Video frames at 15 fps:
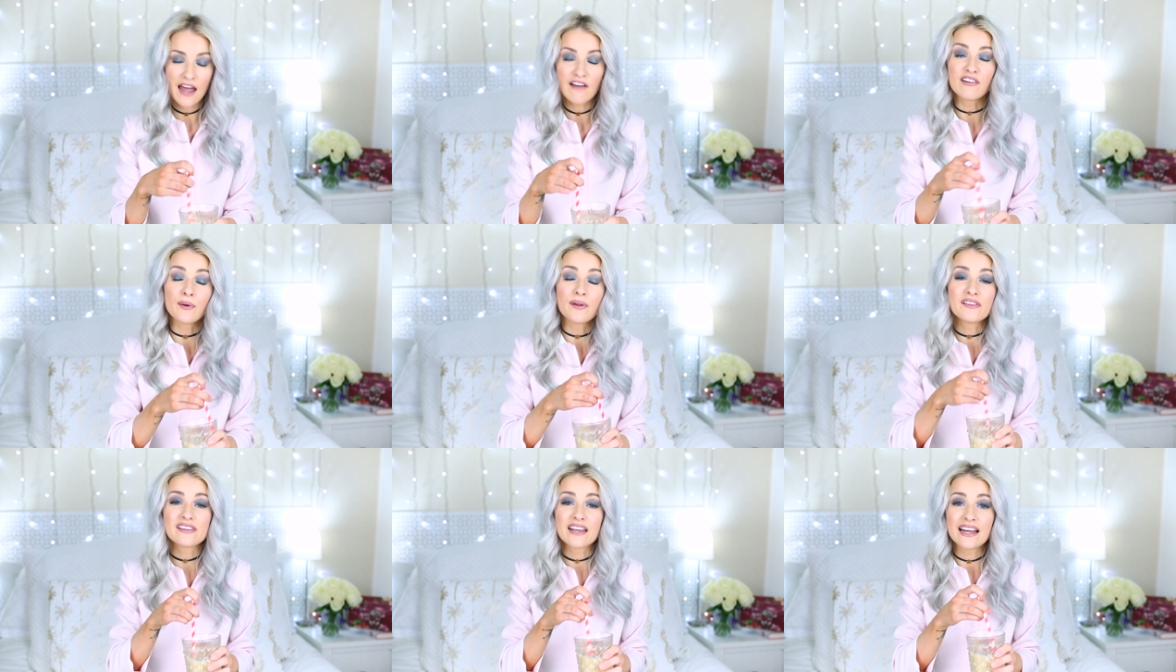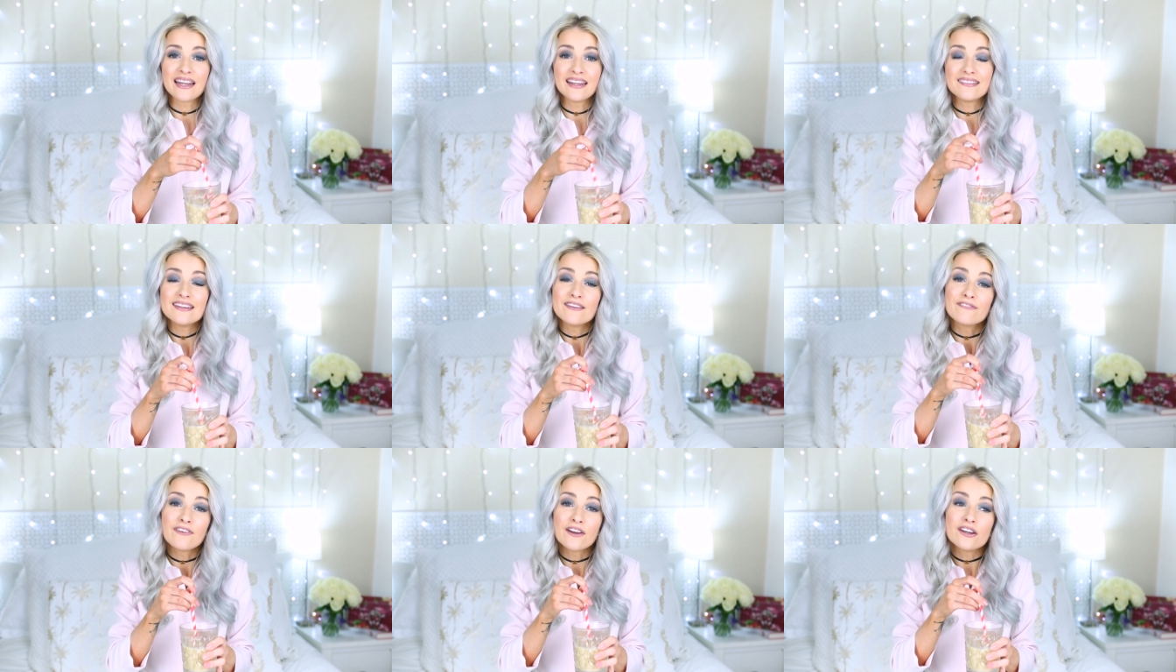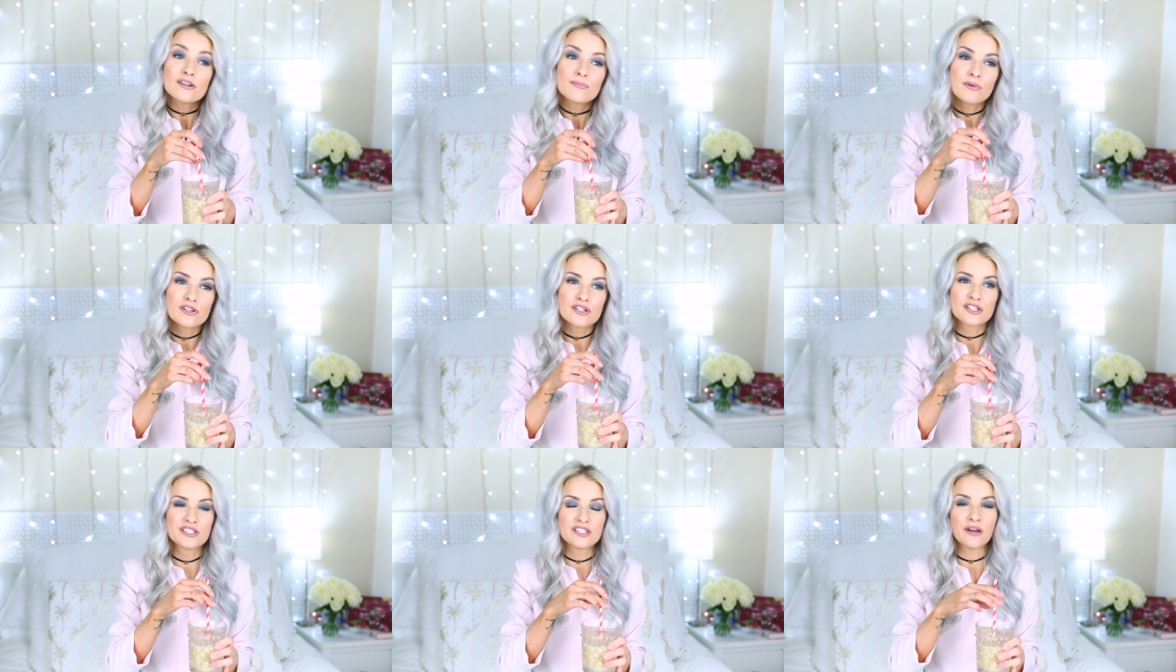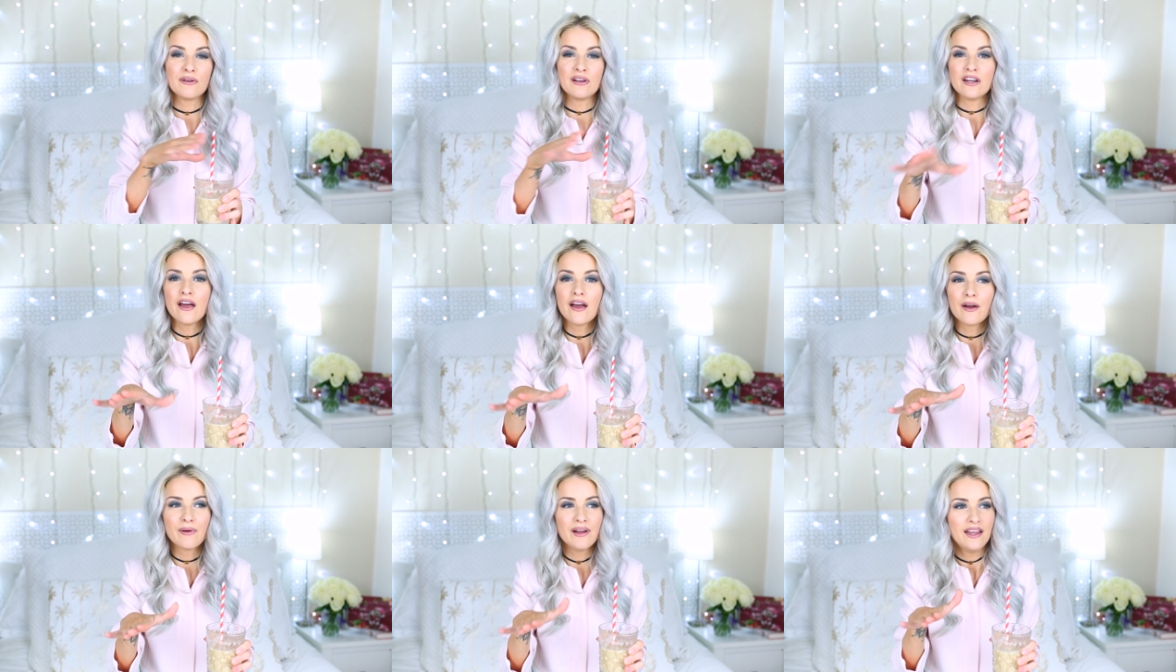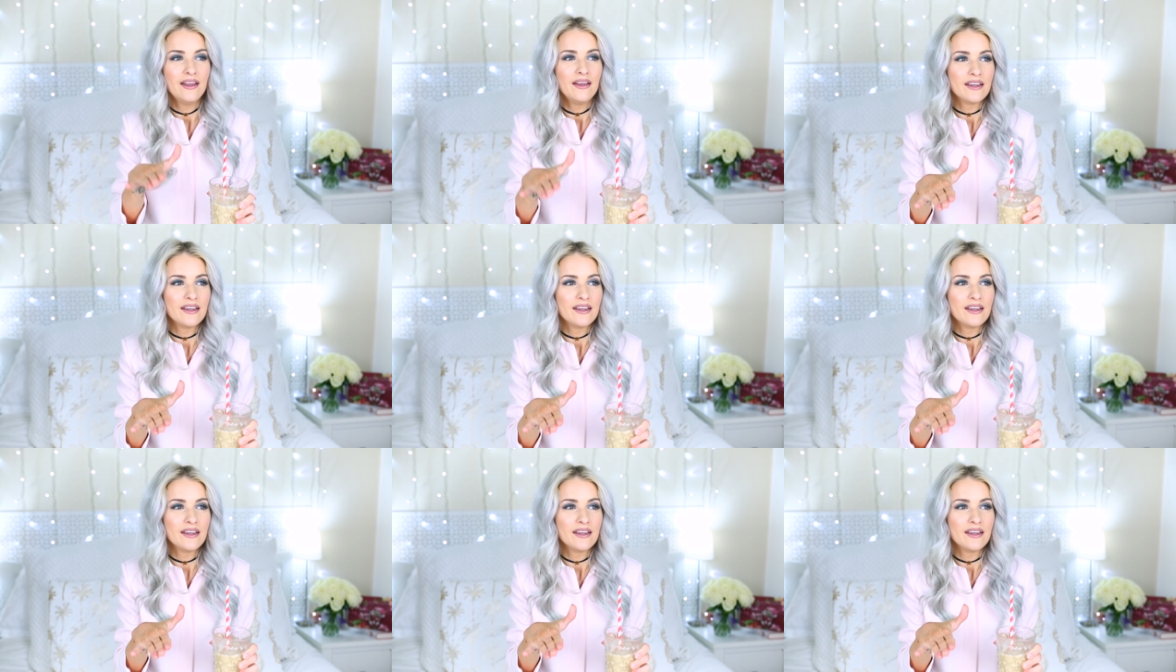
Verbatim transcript: everyone's diet is different, but just so you know,